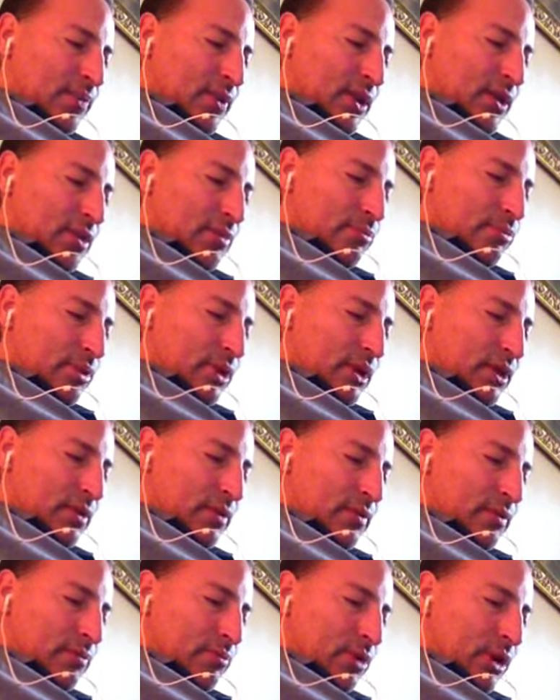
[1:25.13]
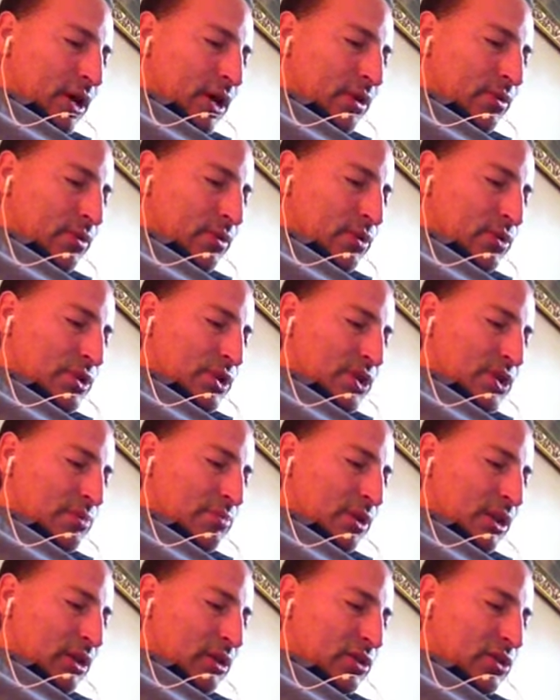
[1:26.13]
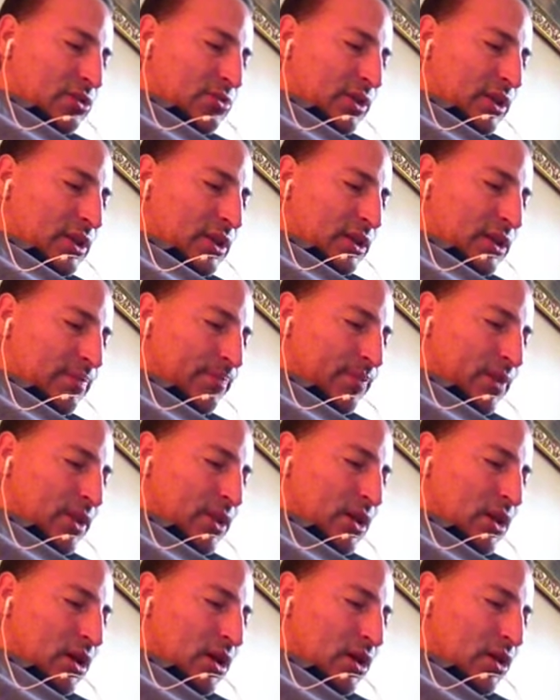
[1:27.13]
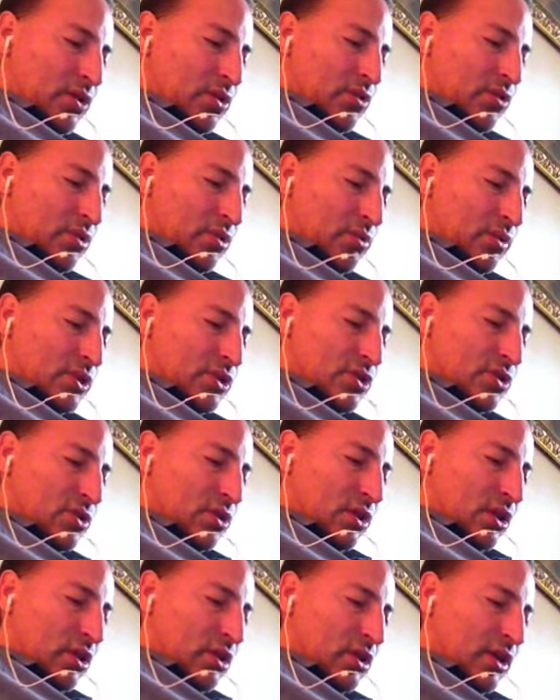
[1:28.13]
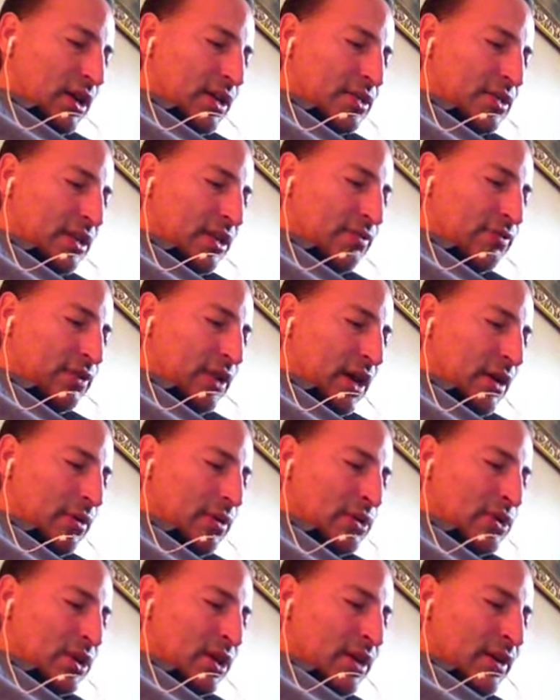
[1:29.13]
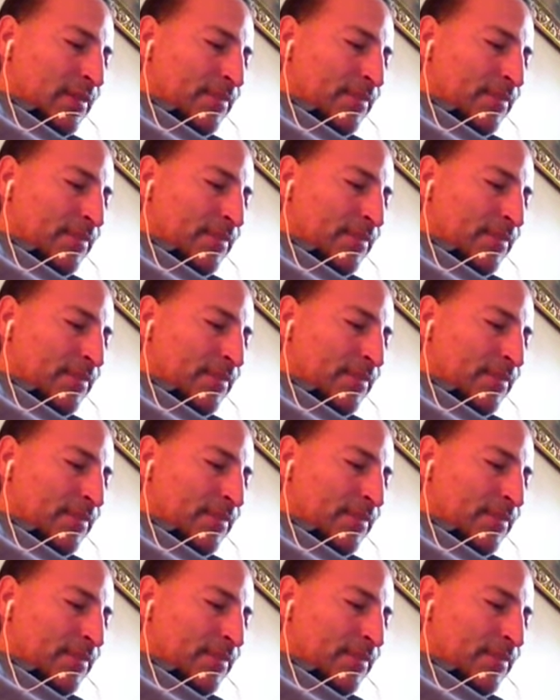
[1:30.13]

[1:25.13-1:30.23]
And the briar roses smell sweetly, and the hawthorn, which no longer has any flowers,